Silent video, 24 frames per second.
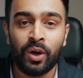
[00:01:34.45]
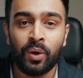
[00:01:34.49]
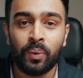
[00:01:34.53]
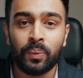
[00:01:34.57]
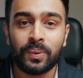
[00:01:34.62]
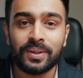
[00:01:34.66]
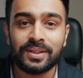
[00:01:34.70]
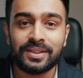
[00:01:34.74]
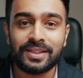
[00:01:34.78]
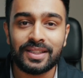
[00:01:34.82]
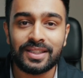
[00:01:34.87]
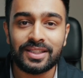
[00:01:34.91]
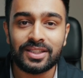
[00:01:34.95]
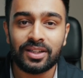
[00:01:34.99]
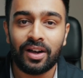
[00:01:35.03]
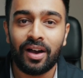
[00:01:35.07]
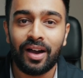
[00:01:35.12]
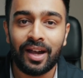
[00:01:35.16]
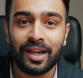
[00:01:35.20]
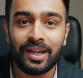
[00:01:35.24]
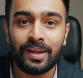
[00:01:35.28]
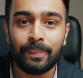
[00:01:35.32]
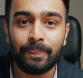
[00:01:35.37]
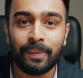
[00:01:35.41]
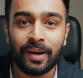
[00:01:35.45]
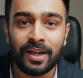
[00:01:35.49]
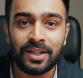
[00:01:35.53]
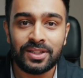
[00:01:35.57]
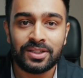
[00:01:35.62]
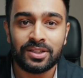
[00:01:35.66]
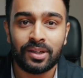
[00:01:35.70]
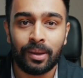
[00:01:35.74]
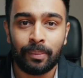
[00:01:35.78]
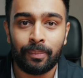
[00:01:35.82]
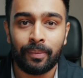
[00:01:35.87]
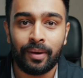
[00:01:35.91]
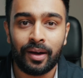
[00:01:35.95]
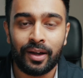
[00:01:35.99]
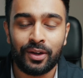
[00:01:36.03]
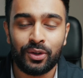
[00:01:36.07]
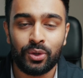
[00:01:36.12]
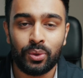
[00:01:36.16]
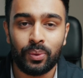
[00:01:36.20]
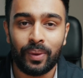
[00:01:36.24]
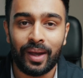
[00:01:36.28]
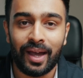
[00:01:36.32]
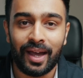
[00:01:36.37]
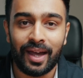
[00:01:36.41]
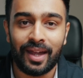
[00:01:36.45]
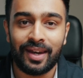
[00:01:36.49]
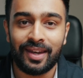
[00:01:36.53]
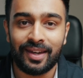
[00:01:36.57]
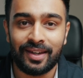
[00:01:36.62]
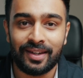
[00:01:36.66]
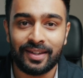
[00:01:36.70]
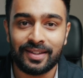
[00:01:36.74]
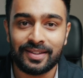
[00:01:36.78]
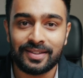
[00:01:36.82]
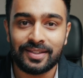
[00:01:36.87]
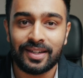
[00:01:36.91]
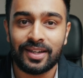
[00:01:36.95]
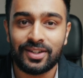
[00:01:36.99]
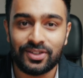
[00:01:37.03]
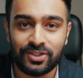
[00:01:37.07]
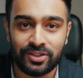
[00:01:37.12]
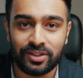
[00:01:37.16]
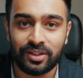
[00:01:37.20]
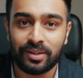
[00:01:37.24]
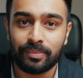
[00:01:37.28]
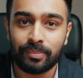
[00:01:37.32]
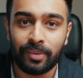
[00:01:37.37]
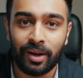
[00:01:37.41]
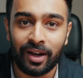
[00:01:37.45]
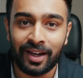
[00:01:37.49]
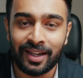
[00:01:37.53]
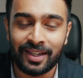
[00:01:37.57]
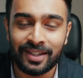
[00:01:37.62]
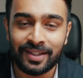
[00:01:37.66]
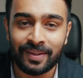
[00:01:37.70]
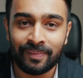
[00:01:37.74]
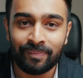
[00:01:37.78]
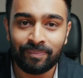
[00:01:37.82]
was designed by someone who had an intention in mind.